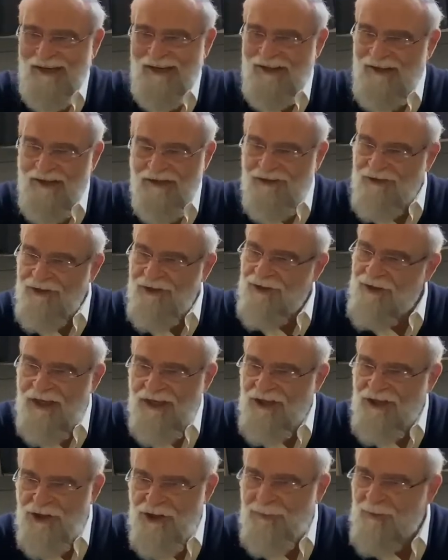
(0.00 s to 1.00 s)
The answer is you're
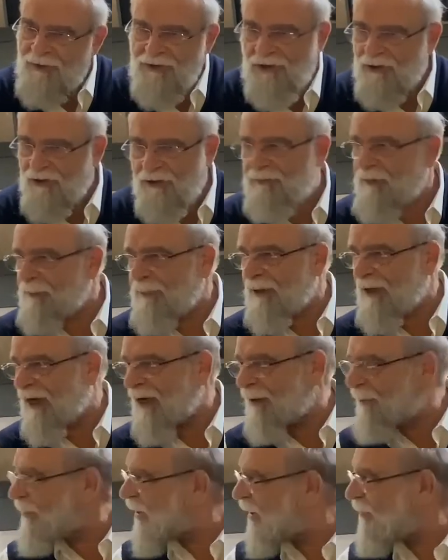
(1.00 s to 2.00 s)
not just supposed to learn Baba
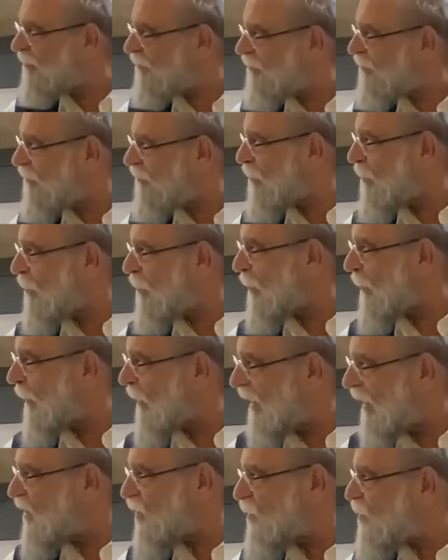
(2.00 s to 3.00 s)
Kama.
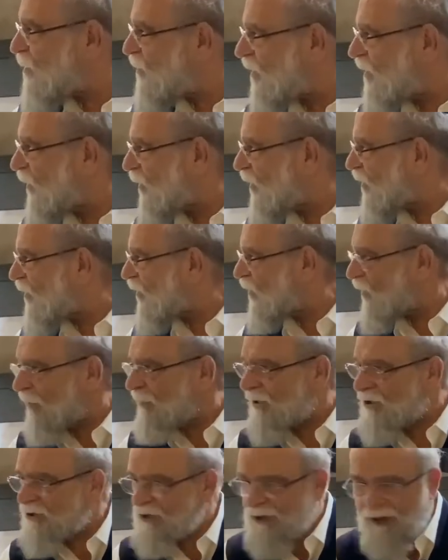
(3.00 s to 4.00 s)
You're not supposed to learn
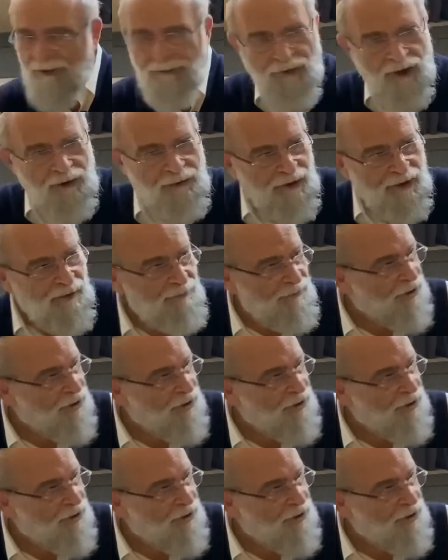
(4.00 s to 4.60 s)
Chumash, Gemara,